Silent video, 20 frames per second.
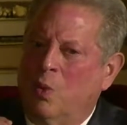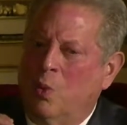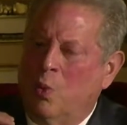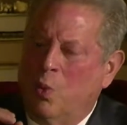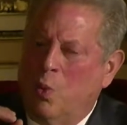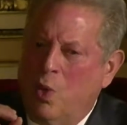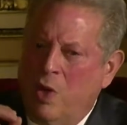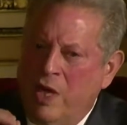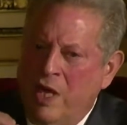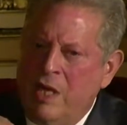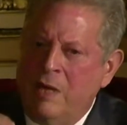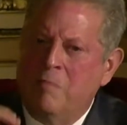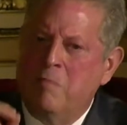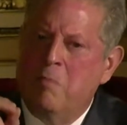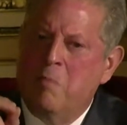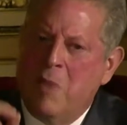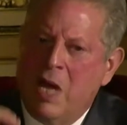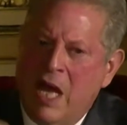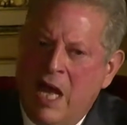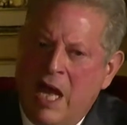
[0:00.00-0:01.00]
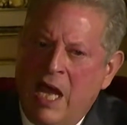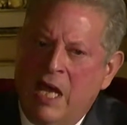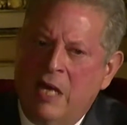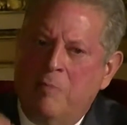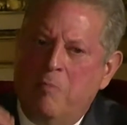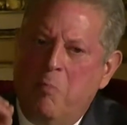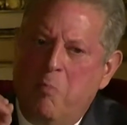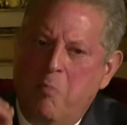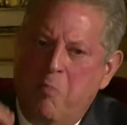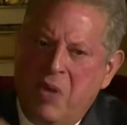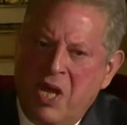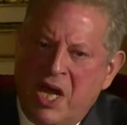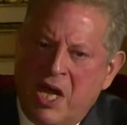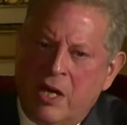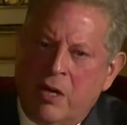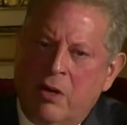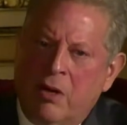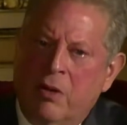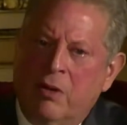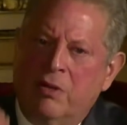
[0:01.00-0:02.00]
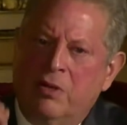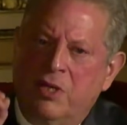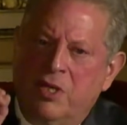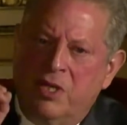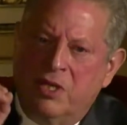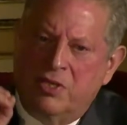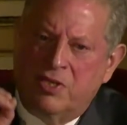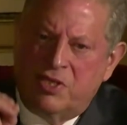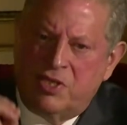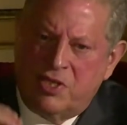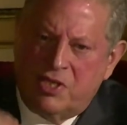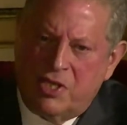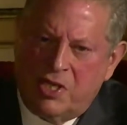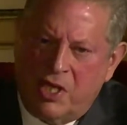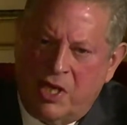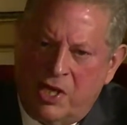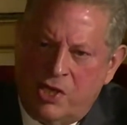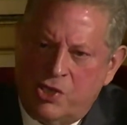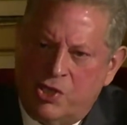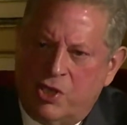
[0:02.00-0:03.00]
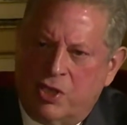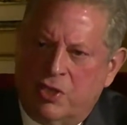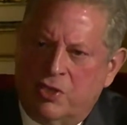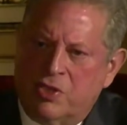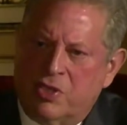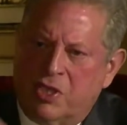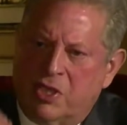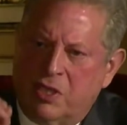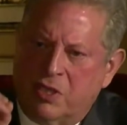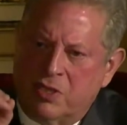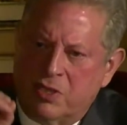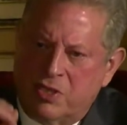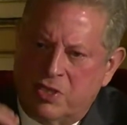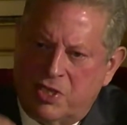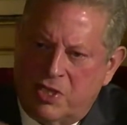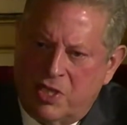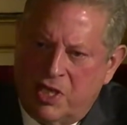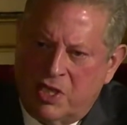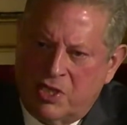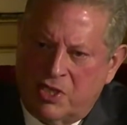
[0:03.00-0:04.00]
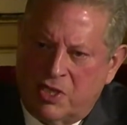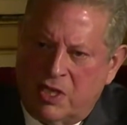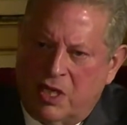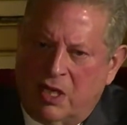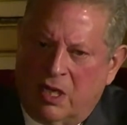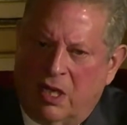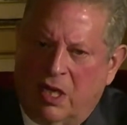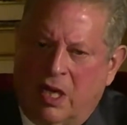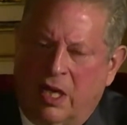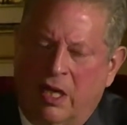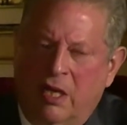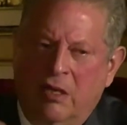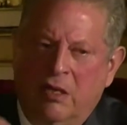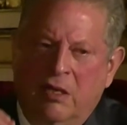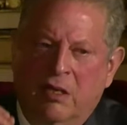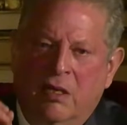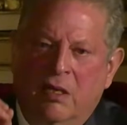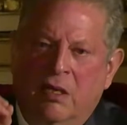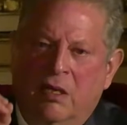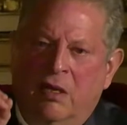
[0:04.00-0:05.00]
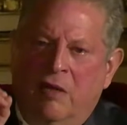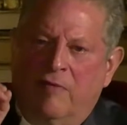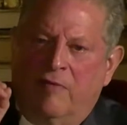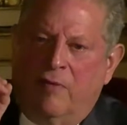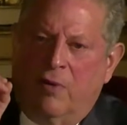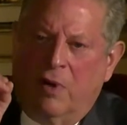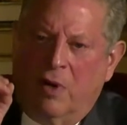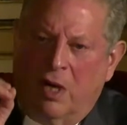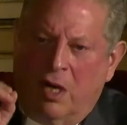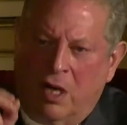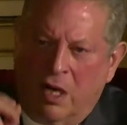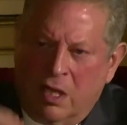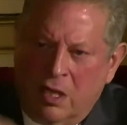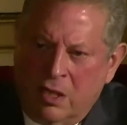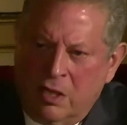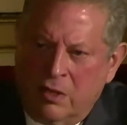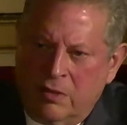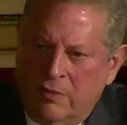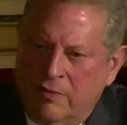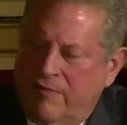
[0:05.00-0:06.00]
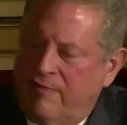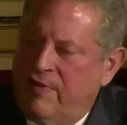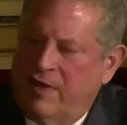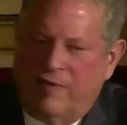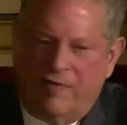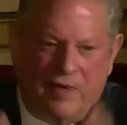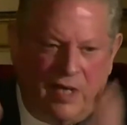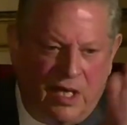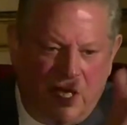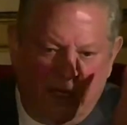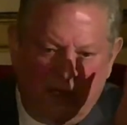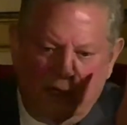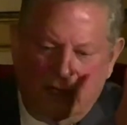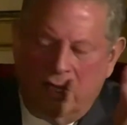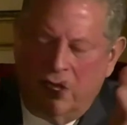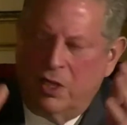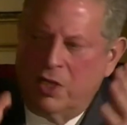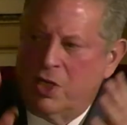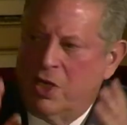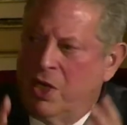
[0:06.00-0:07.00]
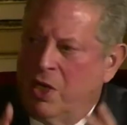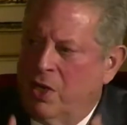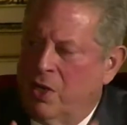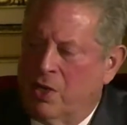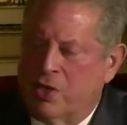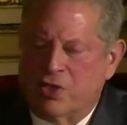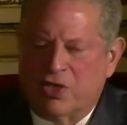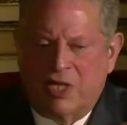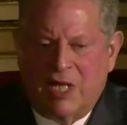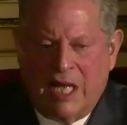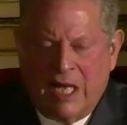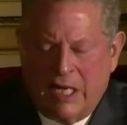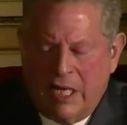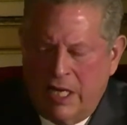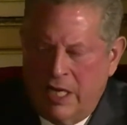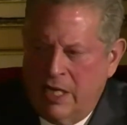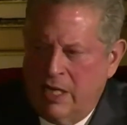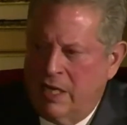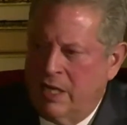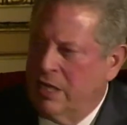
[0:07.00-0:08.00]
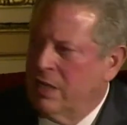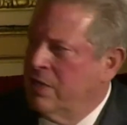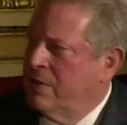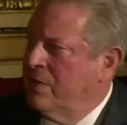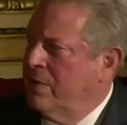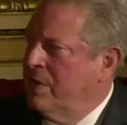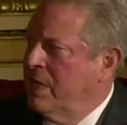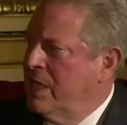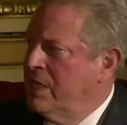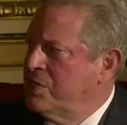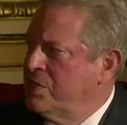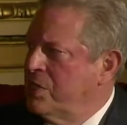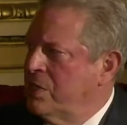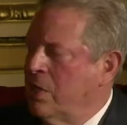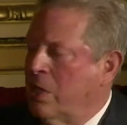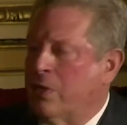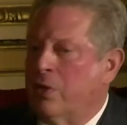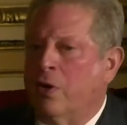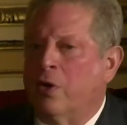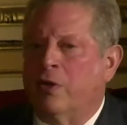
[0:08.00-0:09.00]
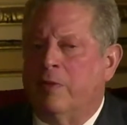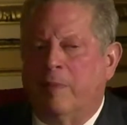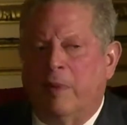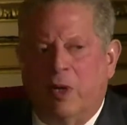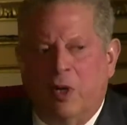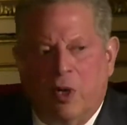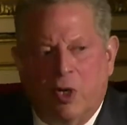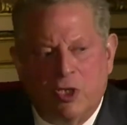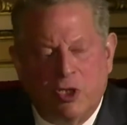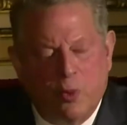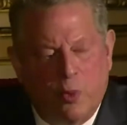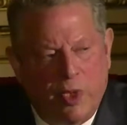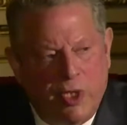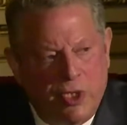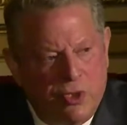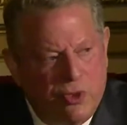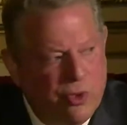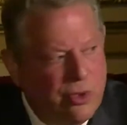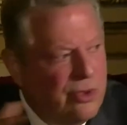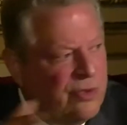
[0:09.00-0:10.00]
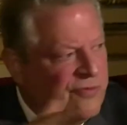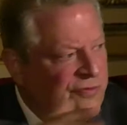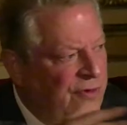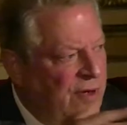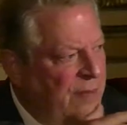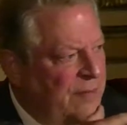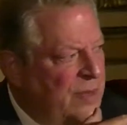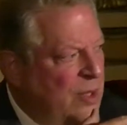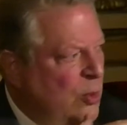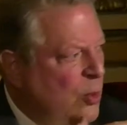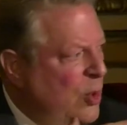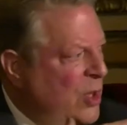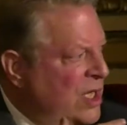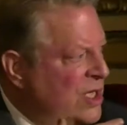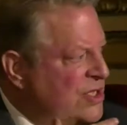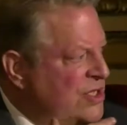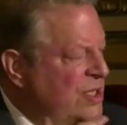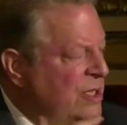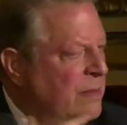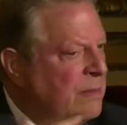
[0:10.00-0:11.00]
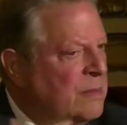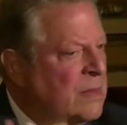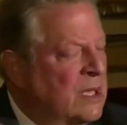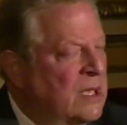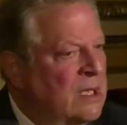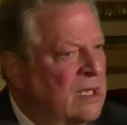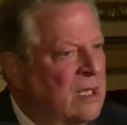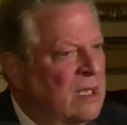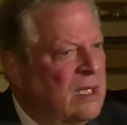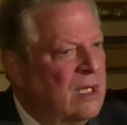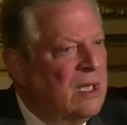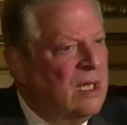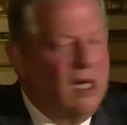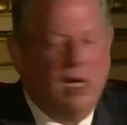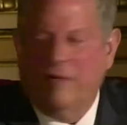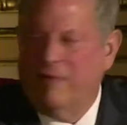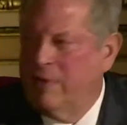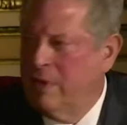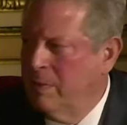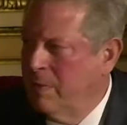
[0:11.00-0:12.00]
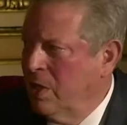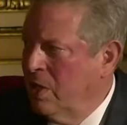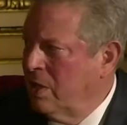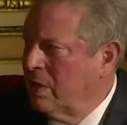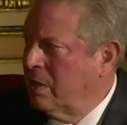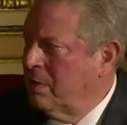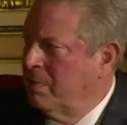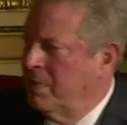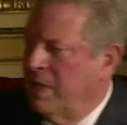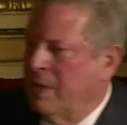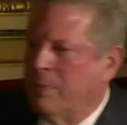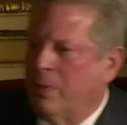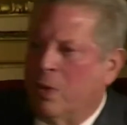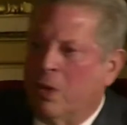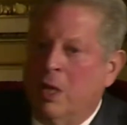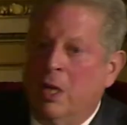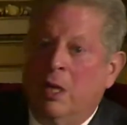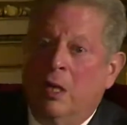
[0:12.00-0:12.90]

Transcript: we made better decisions consistently for 150 years than any other nation on earth because we drew from the wisdom of the American people.